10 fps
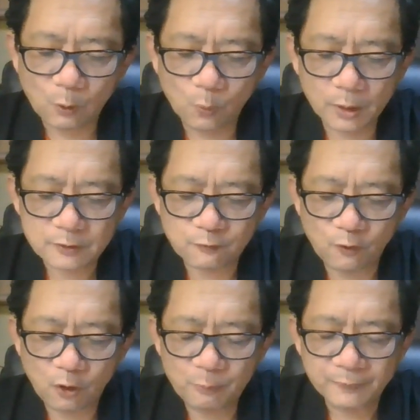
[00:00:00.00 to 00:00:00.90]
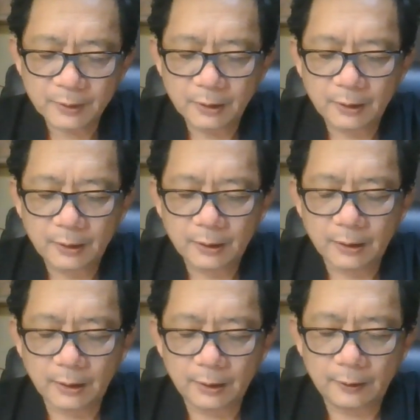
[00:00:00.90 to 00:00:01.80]
was from
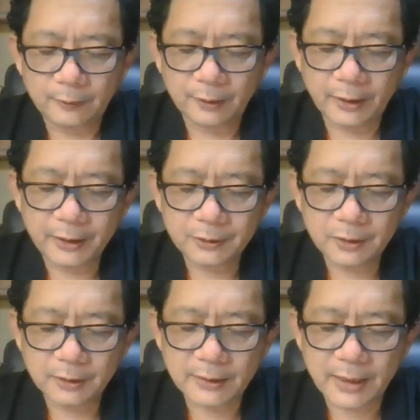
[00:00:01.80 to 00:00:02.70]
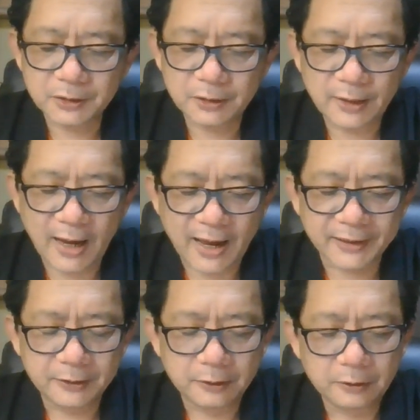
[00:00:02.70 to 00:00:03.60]
1899